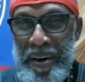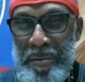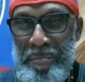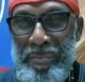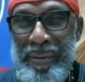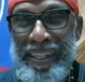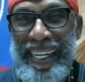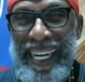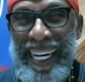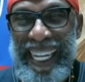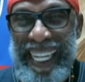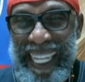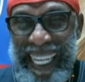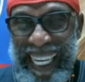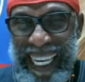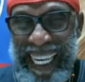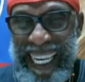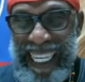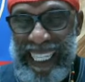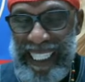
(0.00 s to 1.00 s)
But
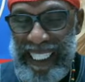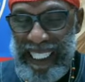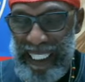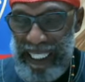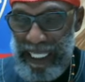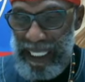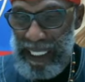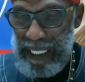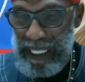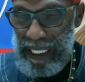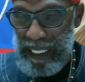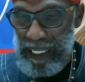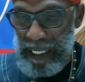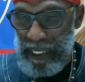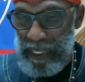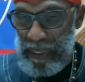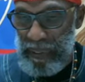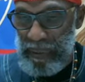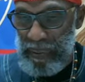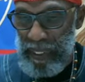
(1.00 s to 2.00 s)
cleansed,
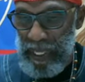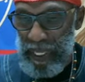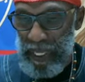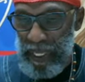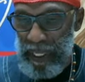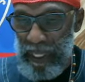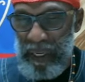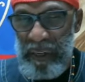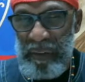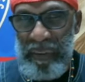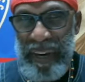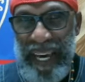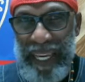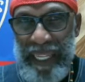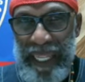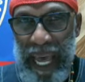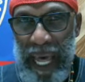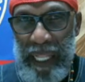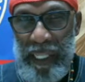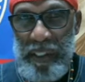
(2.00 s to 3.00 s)
okay, of
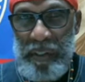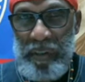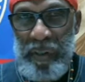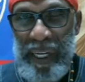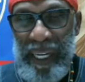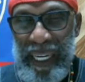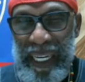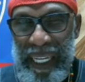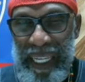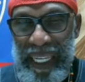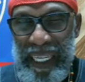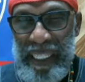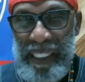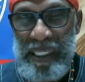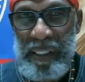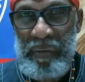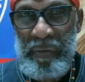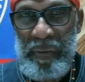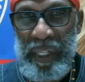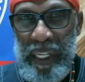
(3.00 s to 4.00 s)
idolatry, cleansed
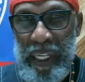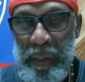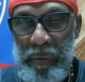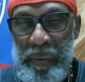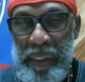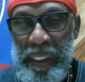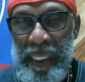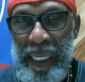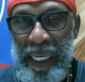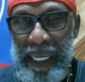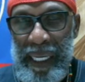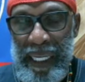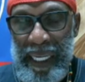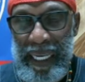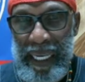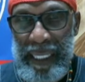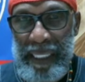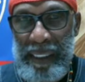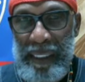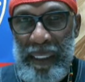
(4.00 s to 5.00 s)
of iniquity,
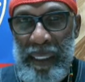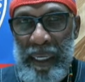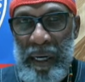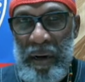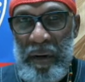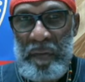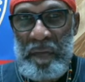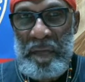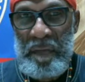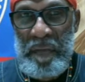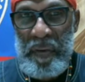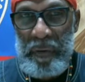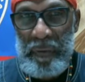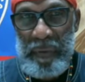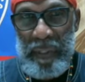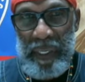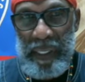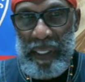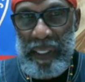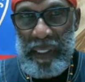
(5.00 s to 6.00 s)
cleansed of
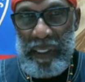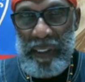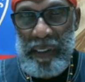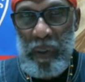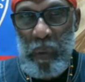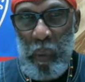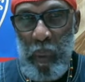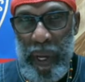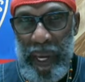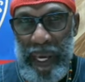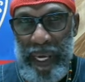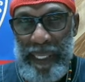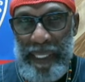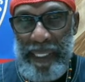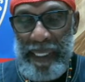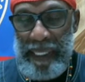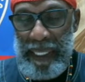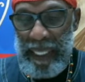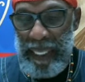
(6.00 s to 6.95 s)
filthiness, the ways of the